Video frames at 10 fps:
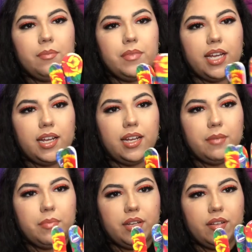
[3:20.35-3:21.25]
Not gonna
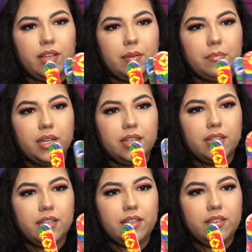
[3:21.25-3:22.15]
unbundle them, but
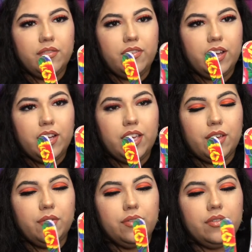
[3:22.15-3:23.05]
very
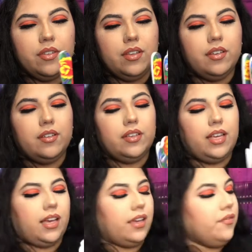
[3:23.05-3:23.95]
cute.
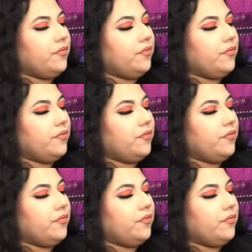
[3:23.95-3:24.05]
Okay.